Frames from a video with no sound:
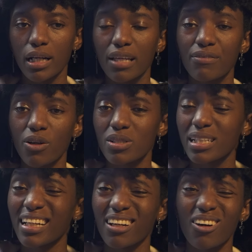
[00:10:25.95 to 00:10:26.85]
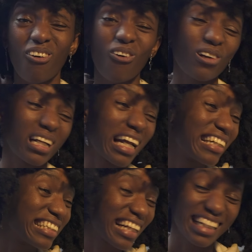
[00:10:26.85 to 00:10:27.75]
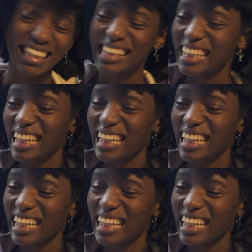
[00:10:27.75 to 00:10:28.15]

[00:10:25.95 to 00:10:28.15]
even though it's getting cold and i like